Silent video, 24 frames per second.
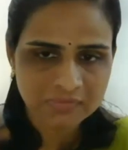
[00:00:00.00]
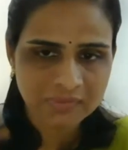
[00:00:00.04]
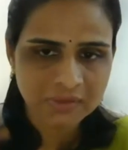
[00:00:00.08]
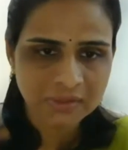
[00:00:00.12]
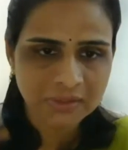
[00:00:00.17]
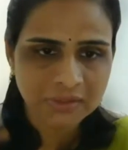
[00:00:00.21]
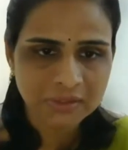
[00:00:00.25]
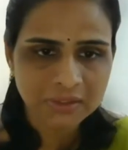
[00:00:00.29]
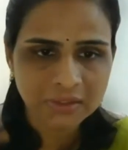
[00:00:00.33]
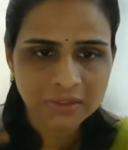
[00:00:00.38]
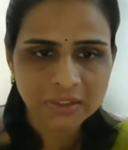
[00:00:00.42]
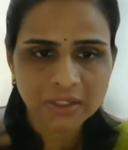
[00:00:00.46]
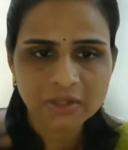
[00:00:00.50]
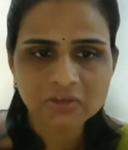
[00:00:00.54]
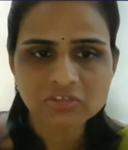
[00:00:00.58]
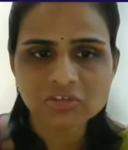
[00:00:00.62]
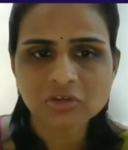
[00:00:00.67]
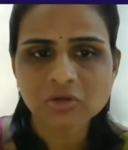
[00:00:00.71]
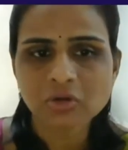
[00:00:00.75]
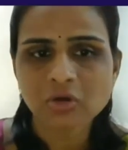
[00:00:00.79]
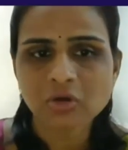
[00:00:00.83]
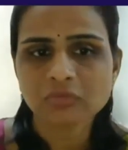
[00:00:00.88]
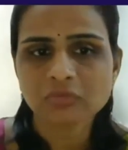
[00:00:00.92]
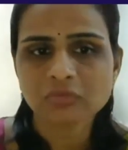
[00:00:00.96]
an
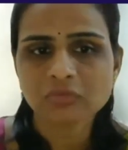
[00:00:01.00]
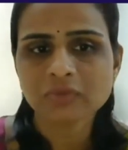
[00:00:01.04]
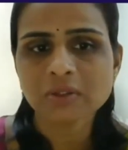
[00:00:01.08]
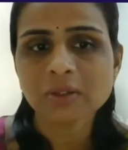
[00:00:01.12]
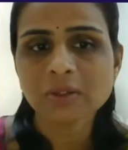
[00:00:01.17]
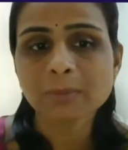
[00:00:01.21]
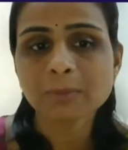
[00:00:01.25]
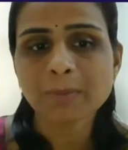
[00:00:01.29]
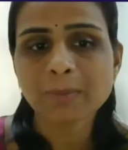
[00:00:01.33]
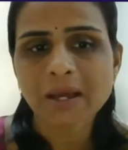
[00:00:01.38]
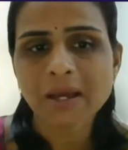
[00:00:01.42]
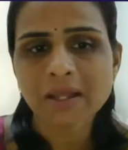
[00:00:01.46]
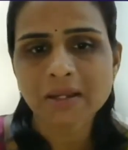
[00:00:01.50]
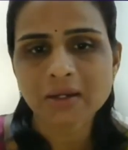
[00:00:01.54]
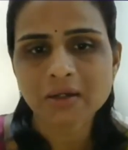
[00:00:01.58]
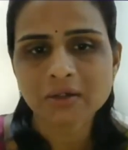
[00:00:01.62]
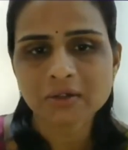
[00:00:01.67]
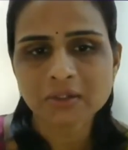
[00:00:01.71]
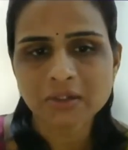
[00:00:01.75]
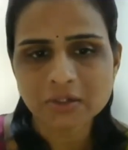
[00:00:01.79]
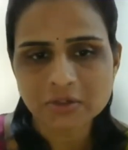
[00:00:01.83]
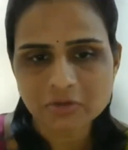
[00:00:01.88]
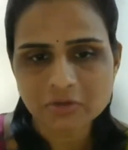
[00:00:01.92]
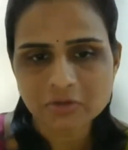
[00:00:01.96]
indication of the
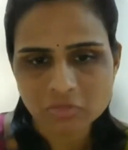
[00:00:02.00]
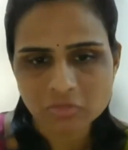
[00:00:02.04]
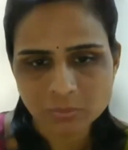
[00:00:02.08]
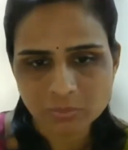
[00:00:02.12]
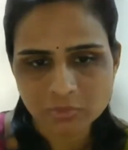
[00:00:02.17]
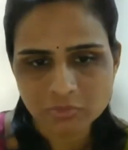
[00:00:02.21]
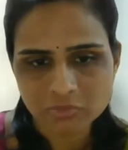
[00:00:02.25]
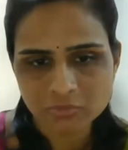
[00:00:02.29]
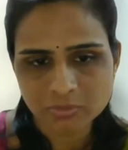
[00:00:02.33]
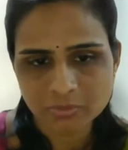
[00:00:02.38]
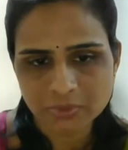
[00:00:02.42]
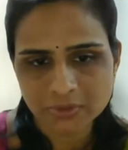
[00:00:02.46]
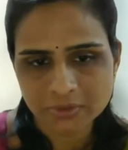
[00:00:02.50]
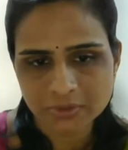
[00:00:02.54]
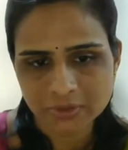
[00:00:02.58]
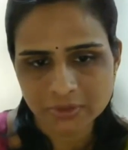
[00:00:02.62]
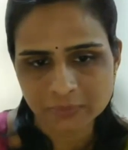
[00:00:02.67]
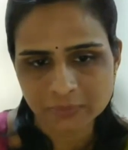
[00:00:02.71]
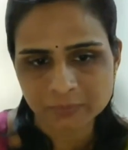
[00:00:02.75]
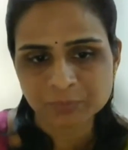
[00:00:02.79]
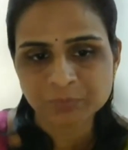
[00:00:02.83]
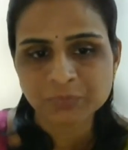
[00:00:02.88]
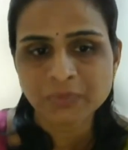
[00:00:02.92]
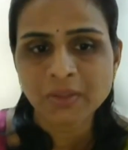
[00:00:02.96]
parental
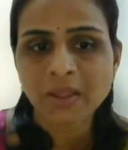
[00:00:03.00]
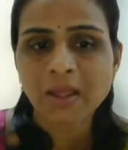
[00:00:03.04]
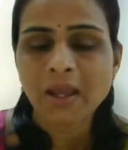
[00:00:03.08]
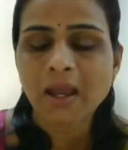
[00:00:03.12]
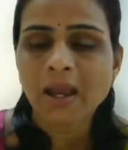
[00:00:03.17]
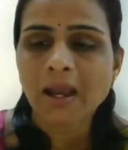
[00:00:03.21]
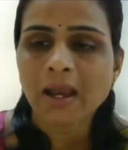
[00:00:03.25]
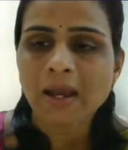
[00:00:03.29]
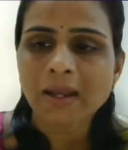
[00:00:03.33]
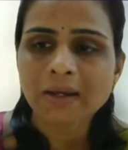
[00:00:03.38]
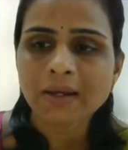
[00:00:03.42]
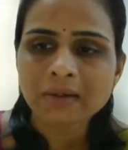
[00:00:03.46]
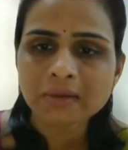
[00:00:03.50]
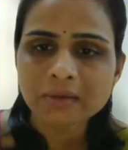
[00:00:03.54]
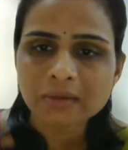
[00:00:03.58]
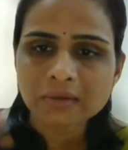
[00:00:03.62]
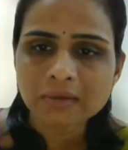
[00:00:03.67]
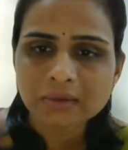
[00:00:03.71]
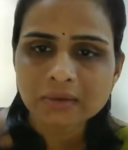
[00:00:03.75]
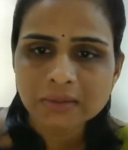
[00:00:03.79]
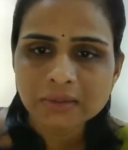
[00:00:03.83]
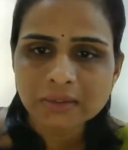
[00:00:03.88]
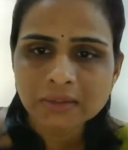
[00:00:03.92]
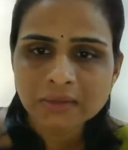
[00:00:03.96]
responsibility.
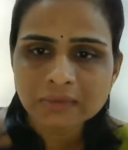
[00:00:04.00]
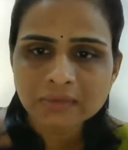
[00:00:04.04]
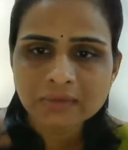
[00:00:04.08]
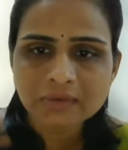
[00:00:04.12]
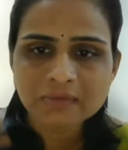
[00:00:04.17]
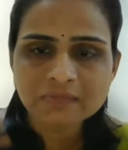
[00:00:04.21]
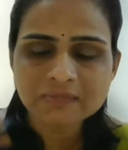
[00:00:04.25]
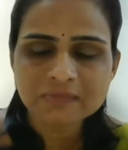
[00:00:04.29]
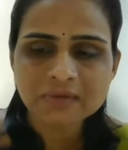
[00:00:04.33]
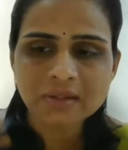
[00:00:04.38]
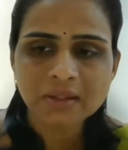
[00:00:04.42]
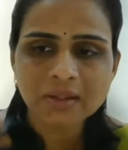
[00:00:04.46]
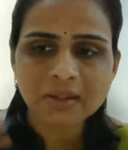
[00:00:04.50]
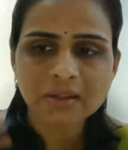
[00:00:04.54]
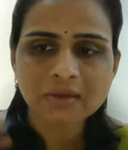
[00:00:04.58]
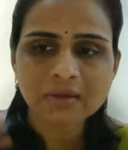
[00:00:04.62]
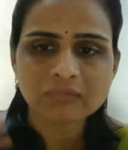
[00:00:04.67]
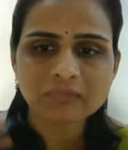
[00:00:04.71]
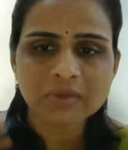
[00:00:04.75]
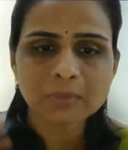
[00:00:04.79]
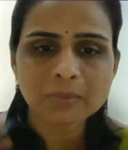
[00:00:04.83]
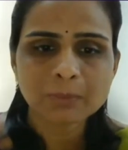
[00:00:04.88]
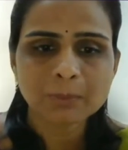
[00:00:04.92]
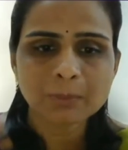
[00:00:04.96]
And in this day,
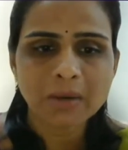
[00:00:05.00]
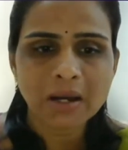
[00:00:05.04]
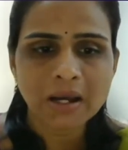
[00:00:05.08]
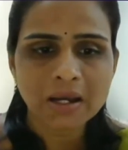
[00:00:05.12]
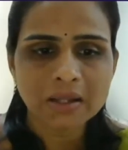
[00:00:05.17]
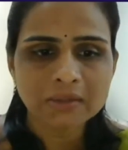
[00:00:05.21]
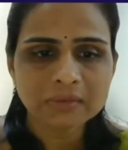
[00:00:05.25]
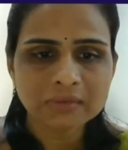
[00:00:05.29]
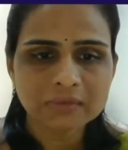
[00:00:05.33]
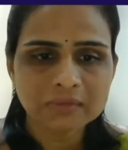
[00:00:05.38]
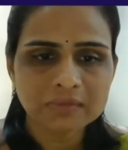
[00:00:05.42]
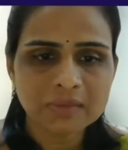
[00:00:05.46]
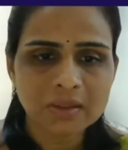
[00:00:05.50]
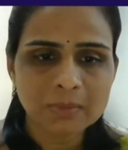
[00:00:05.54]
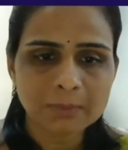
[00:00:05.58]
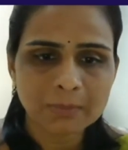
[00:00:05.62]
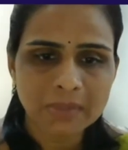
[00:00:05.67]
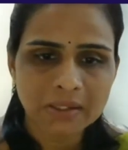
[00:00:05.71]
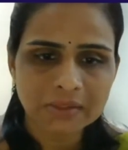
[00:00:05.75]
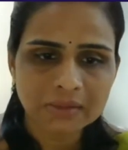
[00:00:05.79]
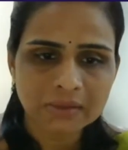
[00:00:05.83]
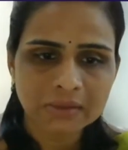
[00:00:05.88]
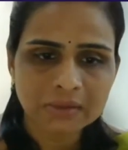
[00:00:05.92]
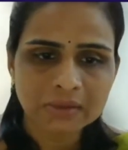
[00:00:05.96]
we bath the
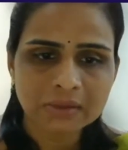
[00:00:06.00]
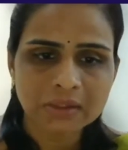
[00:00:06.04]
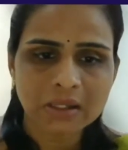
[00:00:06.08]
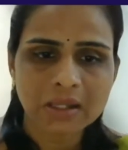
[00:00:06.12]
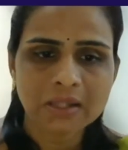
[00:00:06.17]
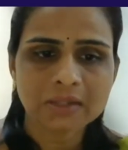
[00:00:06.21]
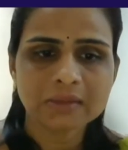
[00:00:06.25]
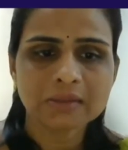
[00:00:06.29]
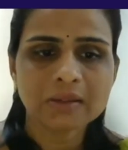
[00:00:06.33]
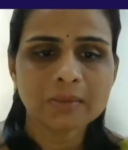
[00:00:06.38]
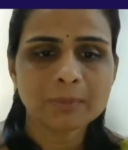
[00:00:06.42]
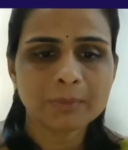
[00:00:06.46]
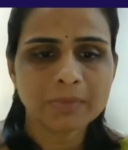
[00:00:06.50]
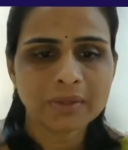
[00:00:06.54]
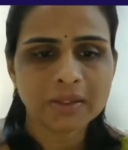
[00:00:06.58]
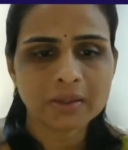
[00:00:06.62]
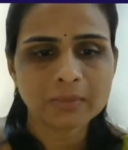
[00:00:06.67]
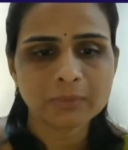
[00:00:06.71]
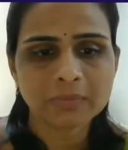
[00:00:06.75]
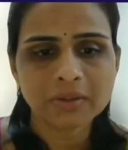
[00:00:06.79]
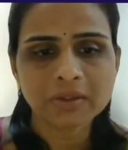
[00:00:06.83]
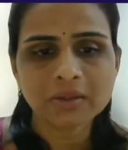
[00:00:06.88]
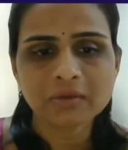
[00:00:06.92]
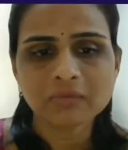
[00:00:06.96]
mother and the
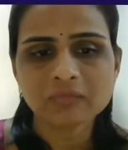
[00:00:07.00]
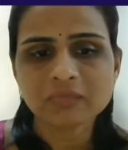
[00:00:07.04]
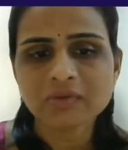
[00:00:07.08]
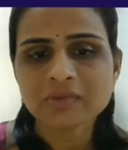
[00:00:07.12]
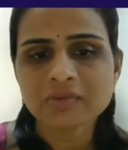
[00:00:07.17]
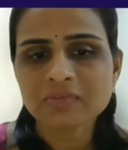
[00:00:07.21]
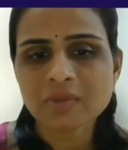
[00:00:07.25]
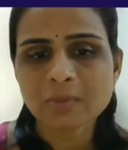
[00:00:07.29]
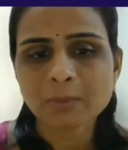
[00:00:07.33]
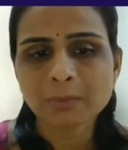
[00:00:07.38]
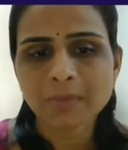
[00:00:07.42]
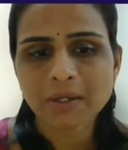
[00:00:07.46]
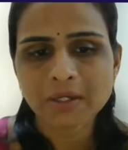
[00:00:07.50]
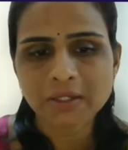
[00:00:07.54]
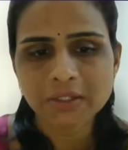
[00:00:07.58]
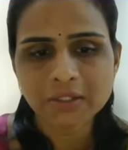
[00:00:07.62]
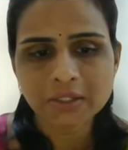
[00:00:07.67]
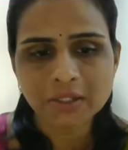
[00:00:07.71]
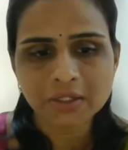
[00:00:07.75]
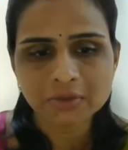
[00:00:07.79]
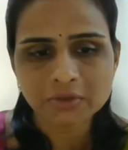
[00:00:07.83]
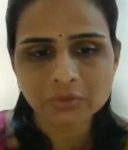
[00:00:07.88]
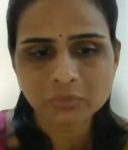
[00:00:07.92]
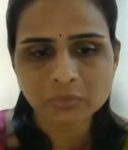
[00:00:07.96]
baby with some
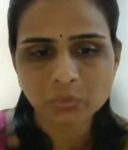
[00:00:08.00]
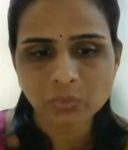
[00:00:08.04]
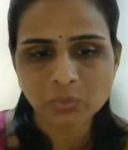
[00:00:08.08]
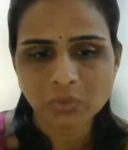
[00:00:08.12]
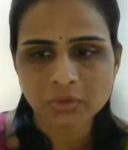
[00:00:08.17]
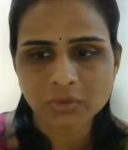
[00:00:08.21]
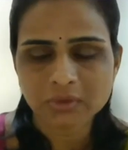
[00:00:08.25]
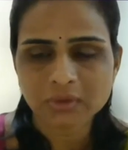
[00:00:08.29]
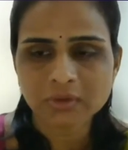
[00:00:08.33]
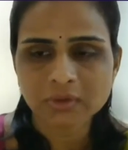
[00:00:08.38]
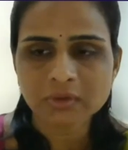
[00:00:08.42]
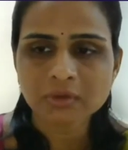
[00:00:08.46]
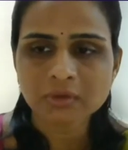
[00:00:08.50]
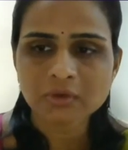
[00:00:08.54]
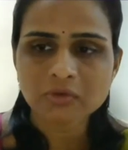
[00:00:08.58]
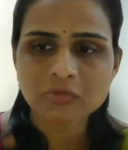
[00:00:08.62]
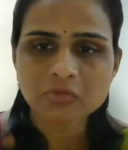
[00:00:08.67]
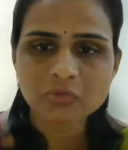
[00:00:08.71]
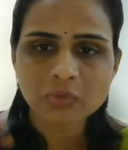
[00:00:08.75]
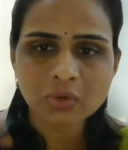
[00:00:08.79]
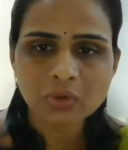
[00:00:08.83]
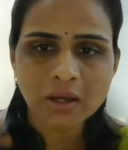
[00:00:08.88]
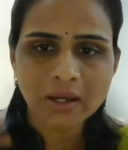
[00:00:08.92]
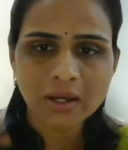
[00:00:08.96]
medicated water.
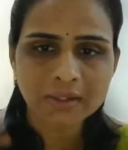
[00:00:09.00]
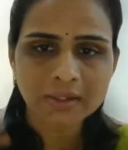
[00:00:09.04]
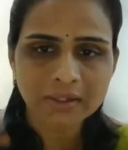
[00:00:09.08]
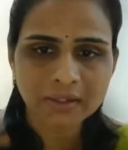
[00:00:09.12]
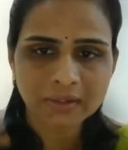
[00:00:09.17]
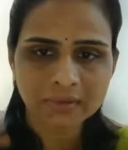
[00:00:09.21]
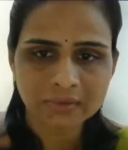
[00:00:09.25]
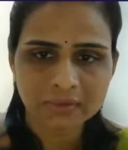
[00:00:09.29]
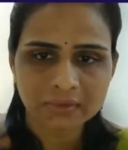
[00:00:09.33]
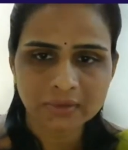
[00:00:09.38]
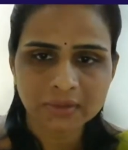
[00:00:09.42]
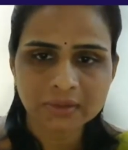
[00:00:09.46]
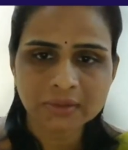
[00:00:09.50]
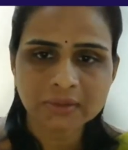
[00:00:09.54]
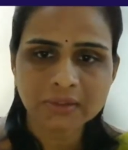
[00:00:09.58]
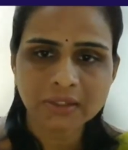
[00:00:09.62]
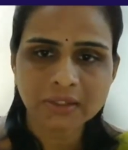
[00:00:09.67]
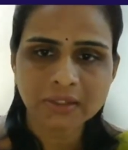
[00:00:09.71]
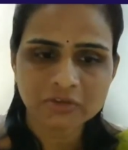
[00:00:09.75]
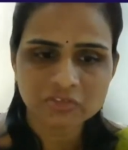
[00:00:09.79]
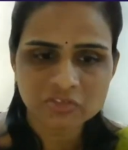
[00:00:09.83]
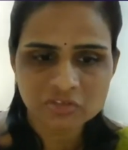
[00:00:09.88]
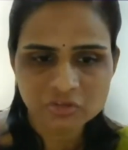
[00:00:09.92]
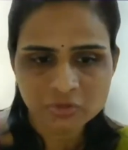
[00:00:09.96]
So again, it
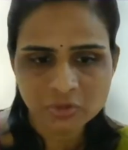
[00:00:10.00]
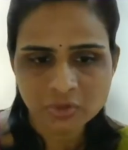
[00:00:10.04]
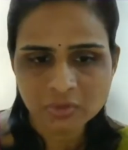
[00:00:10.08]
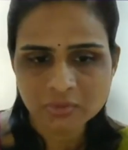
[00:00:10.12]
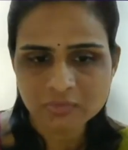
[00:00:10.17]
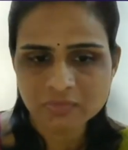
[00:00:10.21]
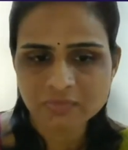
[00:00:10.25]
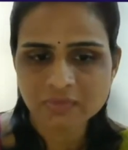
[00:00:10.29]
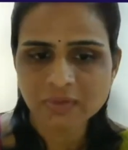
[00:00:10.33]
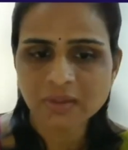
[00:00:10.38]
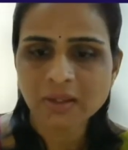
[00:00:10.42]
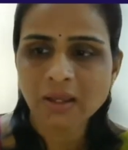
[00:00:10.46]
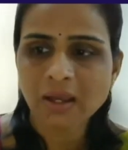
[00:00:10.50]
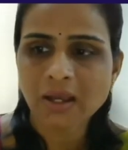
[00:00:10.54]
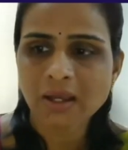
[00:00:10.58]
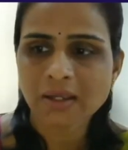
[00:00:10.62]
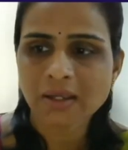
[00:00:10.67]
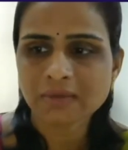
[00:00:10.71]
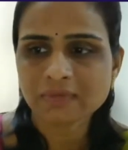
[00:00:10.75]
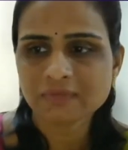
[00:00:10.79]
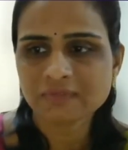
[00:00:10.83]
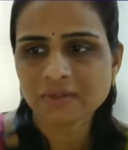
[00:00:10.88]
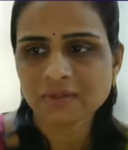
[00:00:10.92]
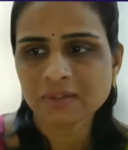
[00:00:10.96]
ensures the
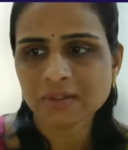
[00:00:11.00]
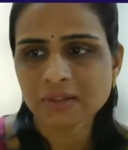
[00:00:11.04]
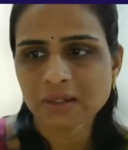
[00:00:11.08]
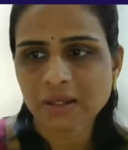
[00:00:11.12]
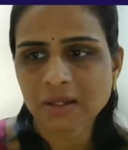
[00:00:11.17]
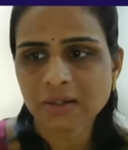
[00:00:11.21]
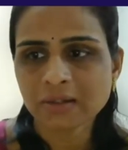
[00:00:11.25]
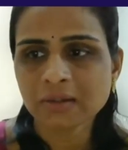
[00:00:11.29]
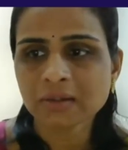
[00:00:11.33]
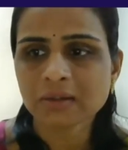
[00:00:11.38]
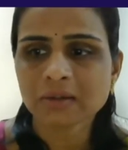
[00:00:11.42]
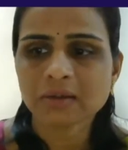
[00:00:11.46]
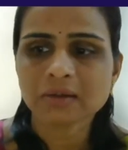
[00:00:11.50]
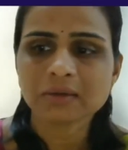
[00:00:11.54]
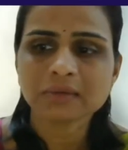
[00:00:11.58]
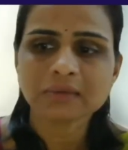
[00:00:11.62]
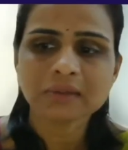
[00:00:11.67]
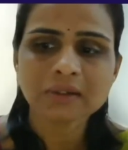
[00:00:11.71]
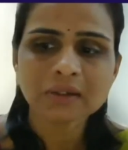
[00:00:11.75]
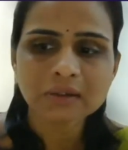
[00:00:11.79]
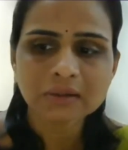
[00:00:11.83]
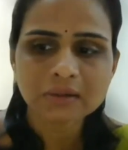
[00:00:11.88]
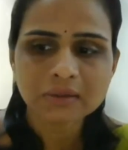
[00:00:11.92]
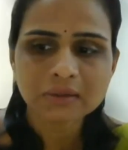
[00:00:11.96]
hygiene and
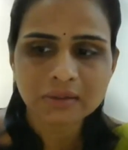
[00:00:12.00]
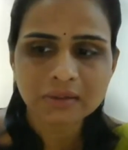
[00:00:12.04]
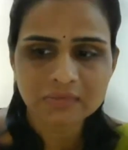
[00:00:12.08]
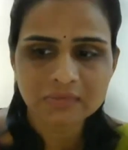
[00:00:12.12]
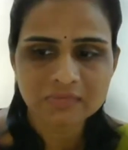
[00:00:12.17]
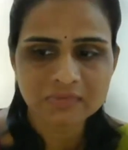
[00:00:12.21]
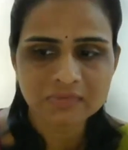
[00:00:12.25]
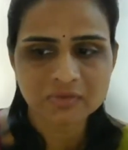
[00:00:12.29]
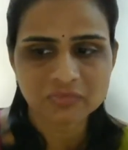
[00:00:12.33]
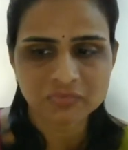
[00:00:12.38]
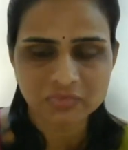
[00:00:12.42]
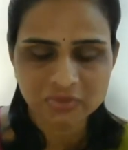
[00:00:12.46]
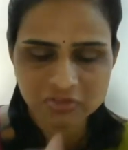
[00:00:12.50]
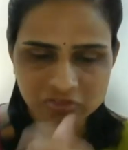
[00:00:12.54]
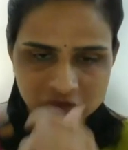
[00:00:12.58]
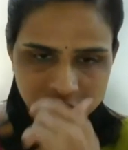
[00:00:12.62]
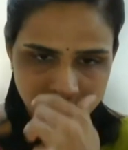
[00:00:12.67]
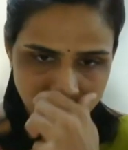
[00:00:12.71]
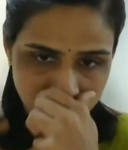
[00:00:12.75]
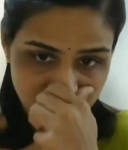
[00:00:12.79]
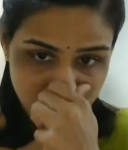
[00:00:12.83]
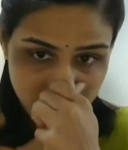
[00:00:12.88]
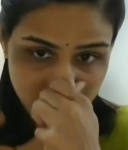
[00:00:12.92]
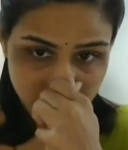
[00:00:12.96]
the
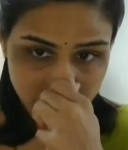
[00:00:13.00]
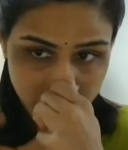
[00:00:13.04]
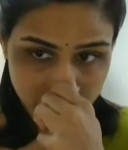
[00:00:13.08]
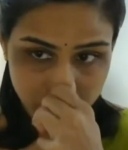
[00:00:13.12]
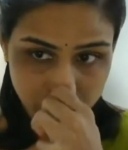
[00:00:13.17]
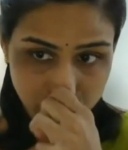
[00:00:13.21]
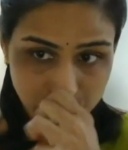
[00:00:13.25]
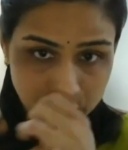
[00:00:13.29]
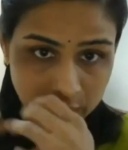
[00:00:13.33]
disinfection also.